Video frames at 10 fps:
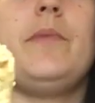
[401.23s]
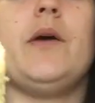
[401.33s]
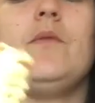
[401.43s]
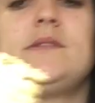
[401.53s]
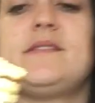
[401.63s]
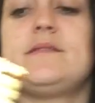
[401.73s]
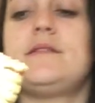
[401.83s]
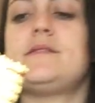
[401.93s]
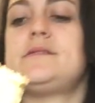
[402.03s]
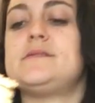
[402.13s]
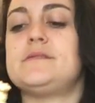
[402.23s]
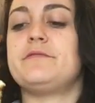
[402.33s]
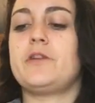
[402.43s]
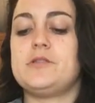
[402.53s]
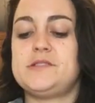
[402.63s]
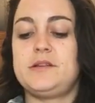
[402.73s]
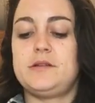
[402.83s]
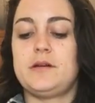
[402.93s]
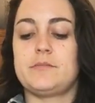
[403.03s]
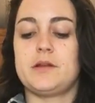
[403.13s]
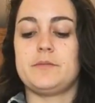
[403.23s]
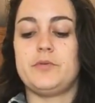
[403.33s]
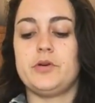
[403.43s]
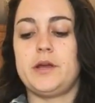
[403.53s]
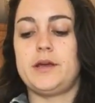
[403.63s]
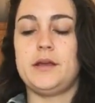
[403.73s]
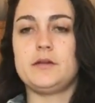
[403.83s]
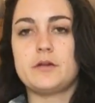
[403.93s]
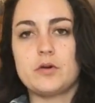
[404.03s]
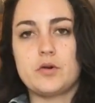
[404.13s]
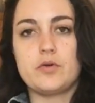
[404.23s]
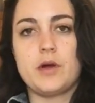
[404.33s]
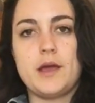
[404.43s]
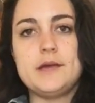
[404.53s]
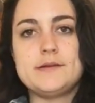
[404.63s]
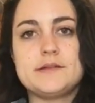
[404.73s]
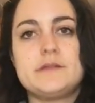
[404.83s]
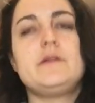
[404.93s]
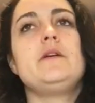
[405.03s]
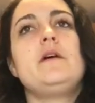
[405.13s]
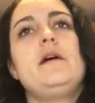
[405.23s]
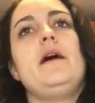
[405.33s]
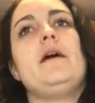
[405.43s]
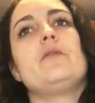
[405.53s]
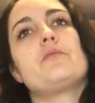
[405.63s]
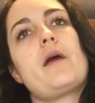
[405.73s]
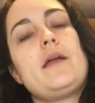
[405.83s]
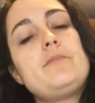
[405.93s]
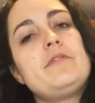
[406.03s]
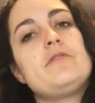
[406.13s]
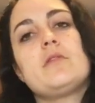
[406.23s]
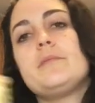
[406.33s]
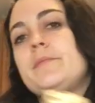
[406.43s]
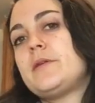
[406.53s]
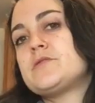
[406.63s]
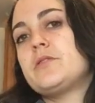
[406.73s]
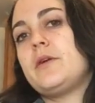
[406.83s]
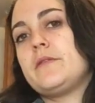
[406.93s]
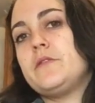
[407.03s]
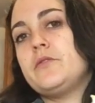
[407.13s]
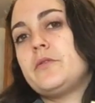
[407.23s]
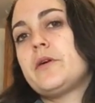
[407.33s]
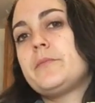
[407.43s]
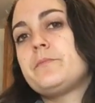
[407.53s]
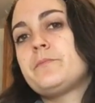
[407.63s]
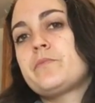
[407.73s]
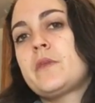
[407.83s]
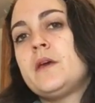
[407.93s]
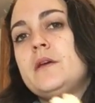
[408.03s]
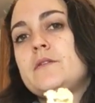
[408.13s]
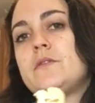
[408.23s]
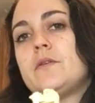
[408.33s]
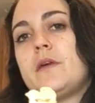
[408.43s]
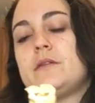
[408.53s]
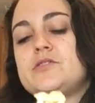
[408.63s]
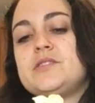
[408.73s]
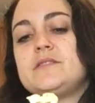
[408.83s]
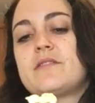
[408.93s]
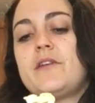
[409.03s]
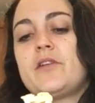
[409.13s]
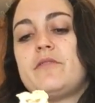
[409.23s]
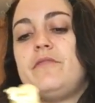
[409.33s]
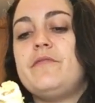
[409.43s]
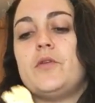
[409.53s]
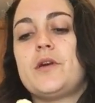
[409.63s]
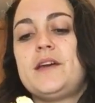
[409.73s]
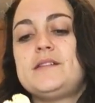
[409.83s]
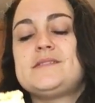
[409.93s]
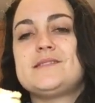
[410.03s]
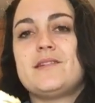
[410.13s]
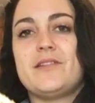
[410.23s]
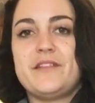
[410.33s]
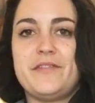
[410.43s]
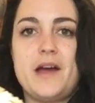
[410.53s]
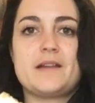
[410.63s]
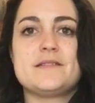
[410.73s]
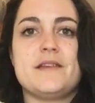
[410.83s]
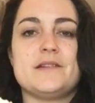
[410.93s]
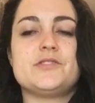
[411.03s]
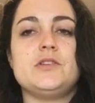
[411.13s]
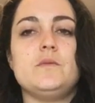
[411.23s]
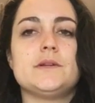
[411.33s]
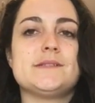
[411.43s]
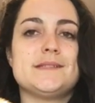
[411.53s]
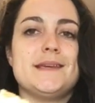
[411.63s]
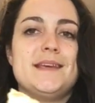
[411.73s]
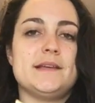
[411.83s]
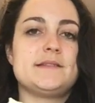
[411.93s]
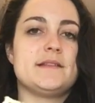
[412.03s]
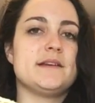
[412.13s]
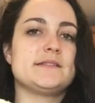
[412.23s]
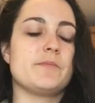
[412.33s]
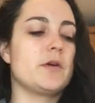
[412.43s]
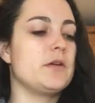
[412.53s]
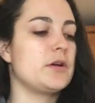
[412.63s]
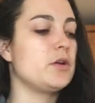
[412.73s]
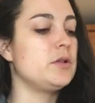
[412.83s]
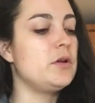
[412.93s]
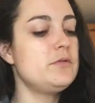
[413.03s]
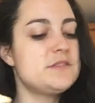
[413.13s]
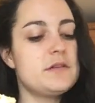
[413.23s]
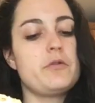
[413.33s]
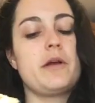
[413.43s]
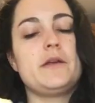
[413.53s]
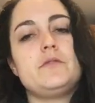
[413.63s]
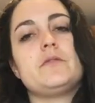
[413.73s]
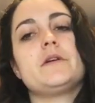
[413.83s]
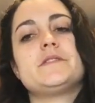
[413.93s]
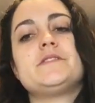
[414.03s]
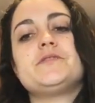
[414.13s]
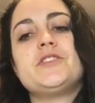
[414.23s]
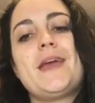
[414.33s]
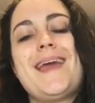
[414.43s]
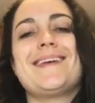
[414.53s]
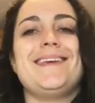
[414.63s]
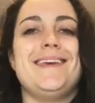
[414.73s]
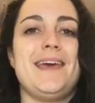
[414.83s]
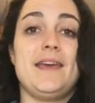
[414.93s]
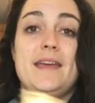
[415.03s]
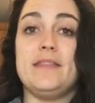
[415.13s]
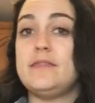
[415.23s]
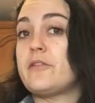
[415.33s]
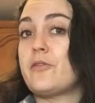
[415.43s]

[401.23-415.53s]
but once this is frozen, I'm going to put it in her crate right before I'm about to go out the door, so that she is very focused on the fact that she wants to get to this. I'm going to close the crate door so she can't get in the